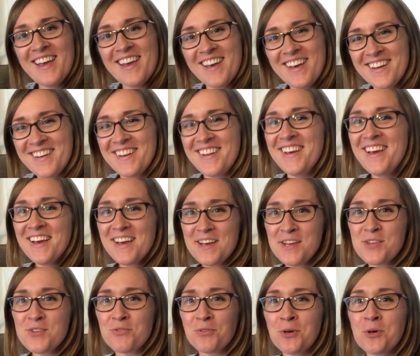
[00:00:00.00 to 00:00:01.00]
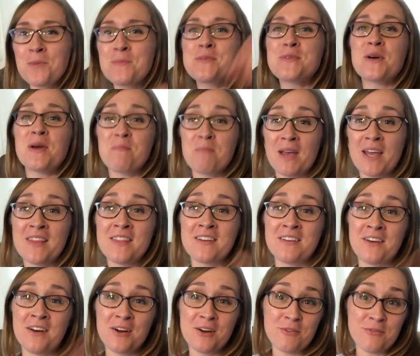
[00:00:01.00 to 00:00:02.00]
in his room, so I pay the
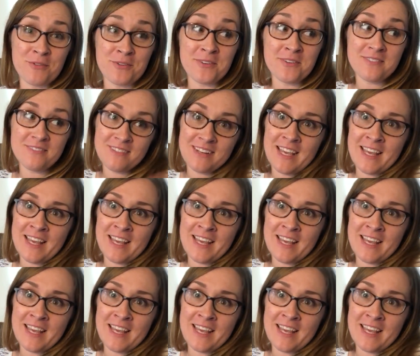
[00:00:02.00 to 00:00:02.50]
dog for